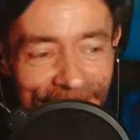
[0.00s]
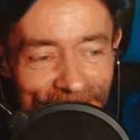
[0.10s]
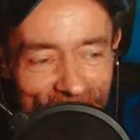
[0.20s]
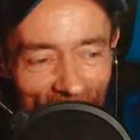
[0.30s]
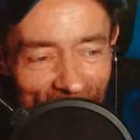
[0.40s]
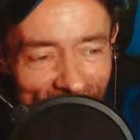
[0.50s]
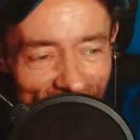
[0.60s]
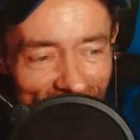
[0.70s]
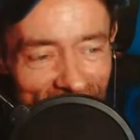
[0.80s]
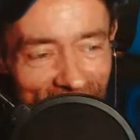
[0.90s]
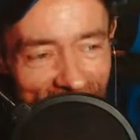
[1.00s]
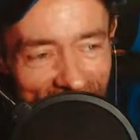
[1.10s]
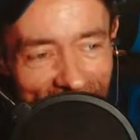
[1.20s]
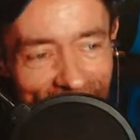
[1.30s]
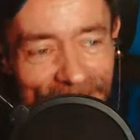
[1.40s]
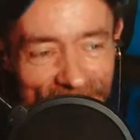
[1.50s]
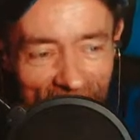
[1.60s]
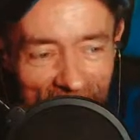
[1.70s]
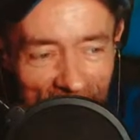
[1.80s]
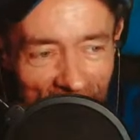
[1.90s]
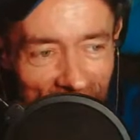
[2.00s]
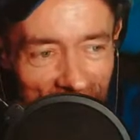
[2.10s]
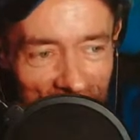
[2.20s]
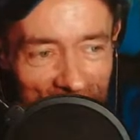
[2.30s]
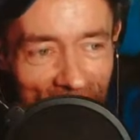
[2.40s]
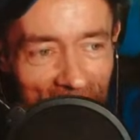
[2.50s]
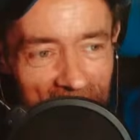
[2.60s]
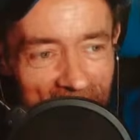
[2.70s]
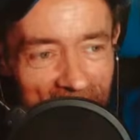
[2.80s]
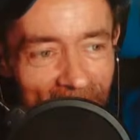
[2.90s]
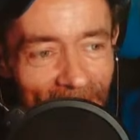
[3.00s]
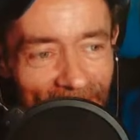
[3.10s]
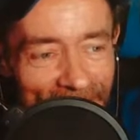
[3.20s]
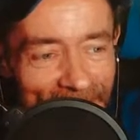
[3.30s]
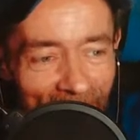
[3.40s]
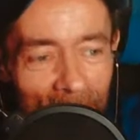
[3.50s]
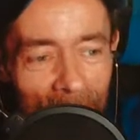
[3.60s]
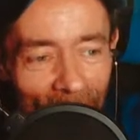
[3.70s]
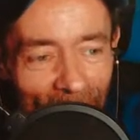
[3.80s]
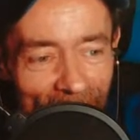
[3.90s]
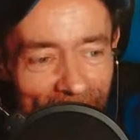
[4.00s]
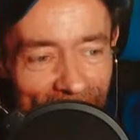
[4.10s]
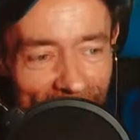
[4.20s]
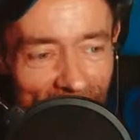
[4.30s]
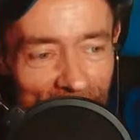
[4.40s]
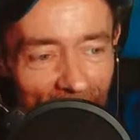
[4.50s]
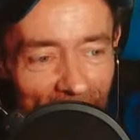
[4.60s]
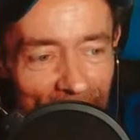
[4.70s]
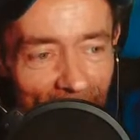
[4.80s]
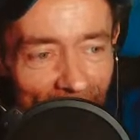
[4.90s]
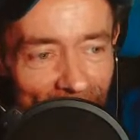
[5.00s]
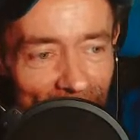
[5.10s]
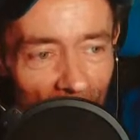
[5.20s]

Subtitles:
Shawnee's shouting about sweet corn. Now all I can hear in my mind,